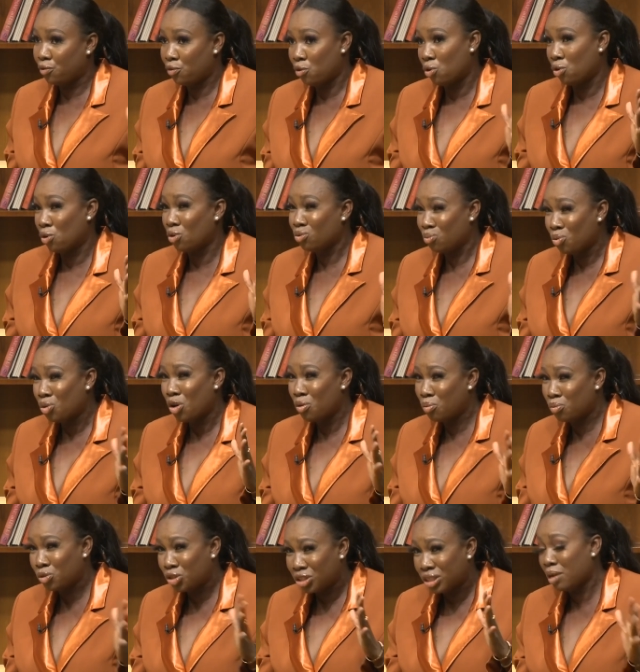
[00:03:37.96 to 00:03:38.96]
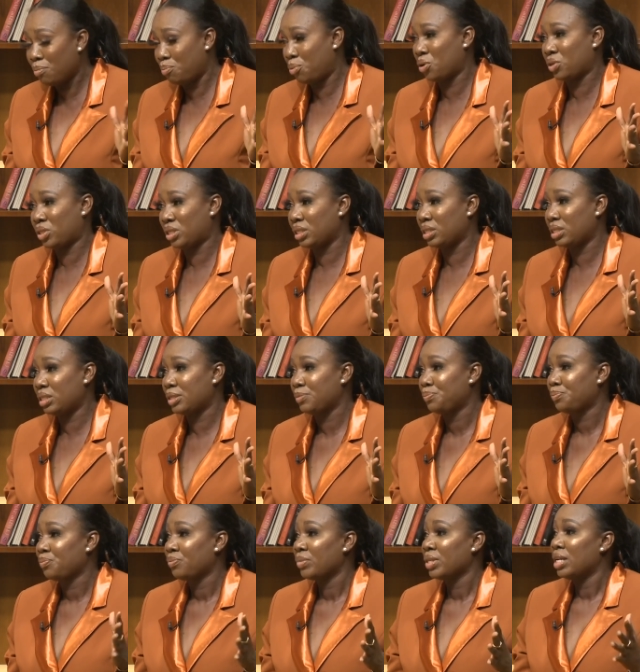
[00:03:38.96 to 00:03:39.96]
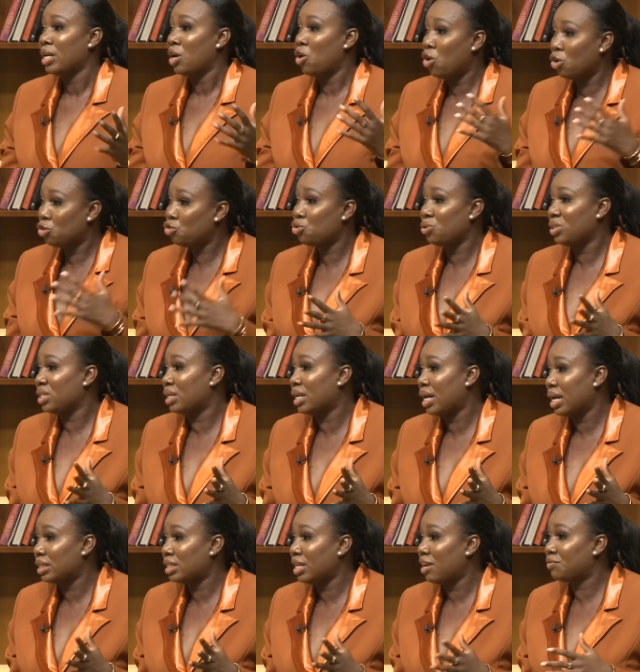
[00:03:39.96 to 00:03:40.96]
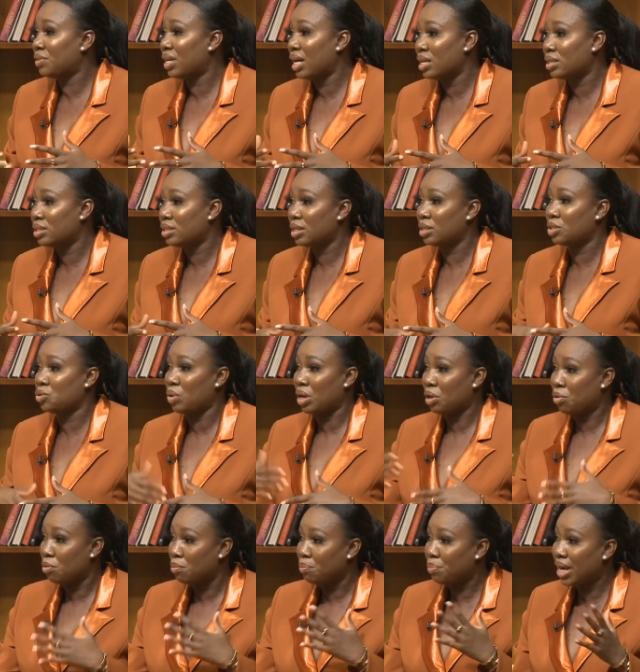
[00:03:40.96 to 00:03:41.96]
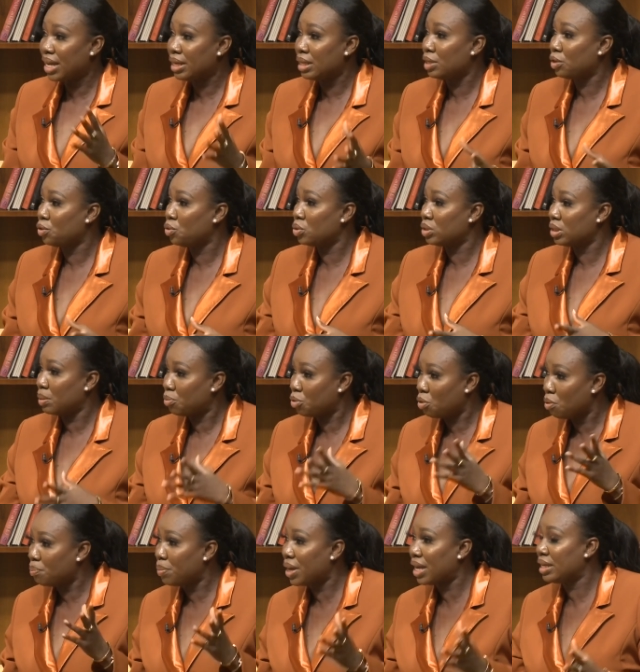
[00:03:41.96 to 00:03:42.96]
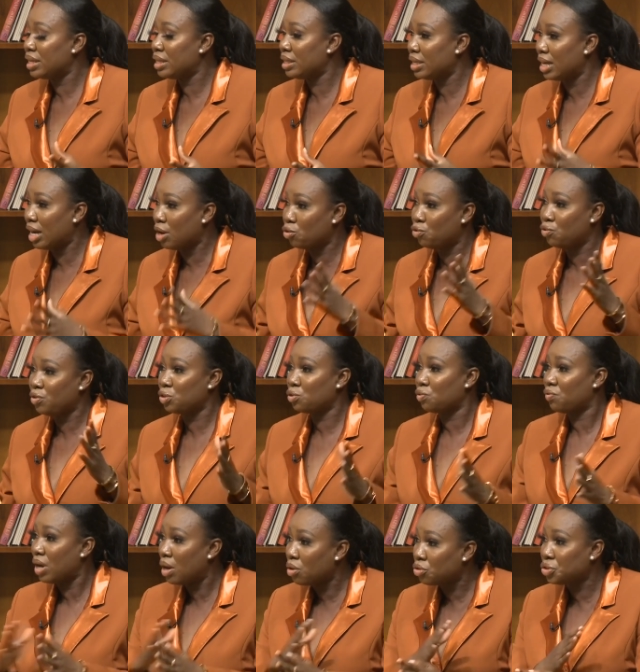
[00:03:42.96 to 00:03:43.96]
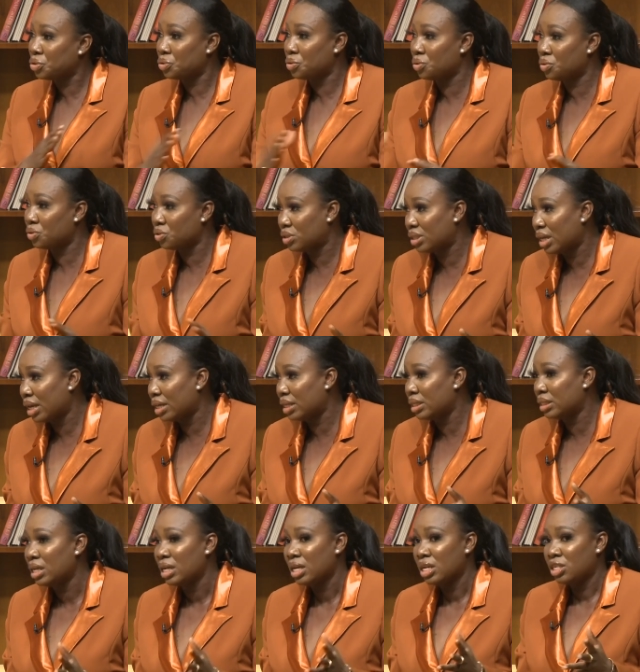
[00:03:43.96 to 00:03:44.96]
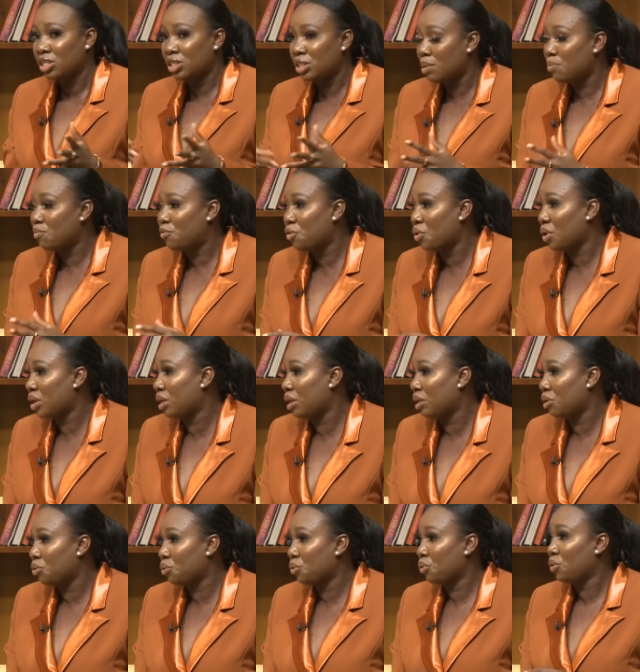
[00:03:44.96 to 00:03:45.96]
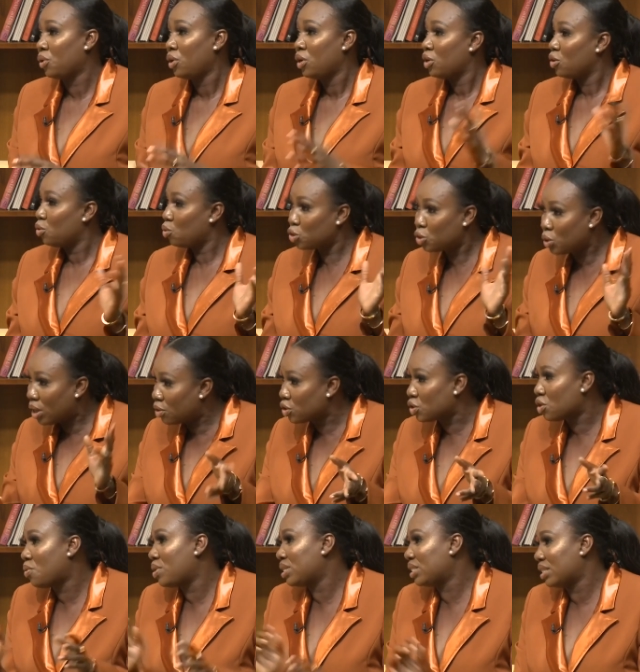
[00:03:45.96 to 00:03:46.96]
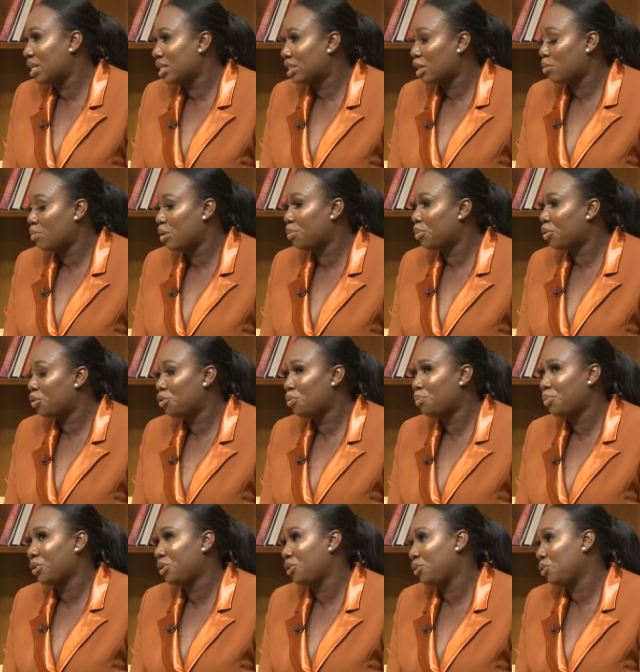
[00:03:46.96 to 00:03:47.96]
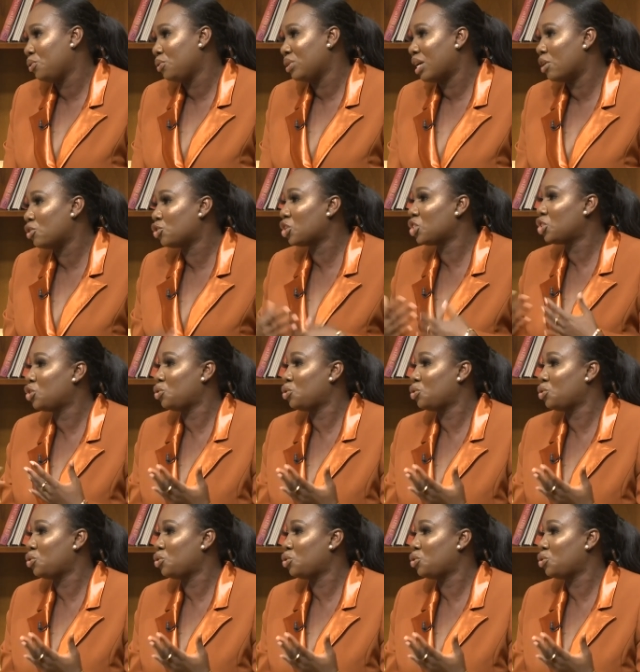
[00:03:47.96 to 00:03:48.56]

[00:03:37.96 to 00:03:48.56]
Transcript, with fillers: or up ten boxes all through the night. After her set, we're combining clothes. I'm combining the outfits of how she's going to style it. Same for Yedo. So I was always in Asaba, but nobody knew it. I was just